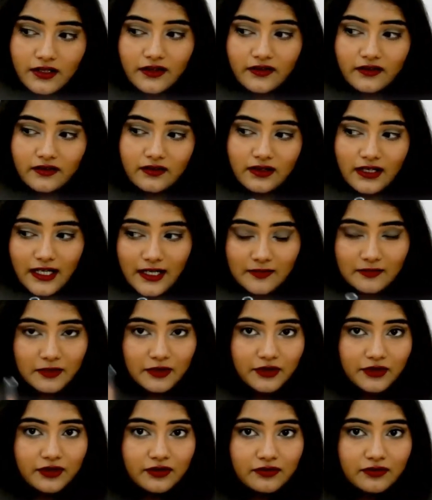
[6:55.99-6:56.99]
Okay, so
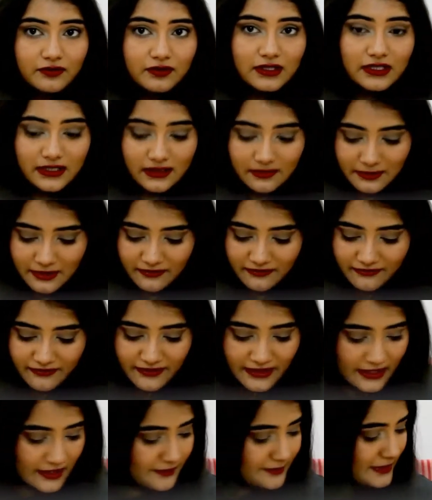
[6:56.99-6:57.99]
I'm going to do a little bit
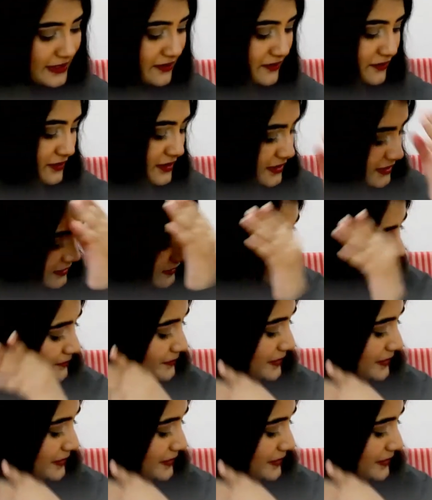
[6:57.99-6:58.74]
of front part so that